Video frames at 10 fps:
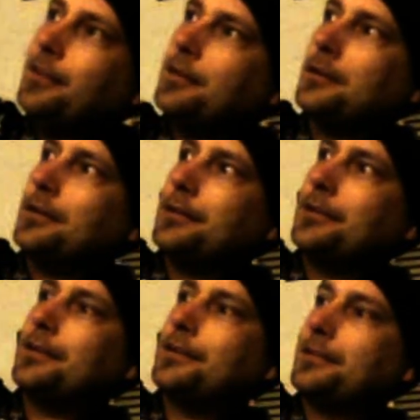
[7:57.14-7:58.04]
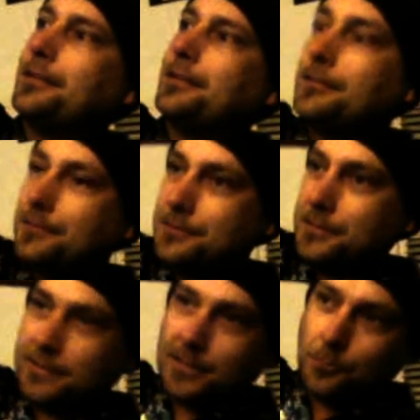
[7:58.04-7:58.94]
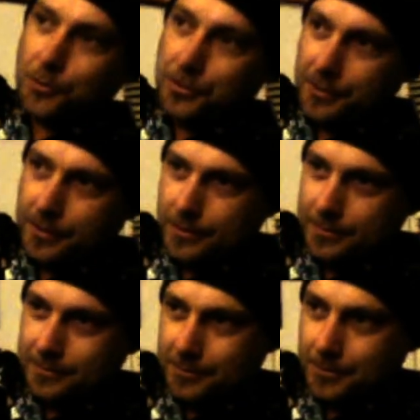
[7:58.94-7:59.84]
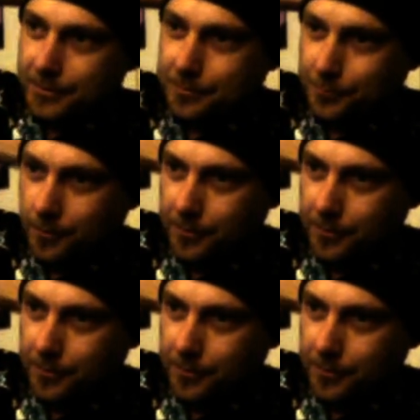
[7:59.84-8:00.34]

Like, just take him and point him at the Saviors, and then just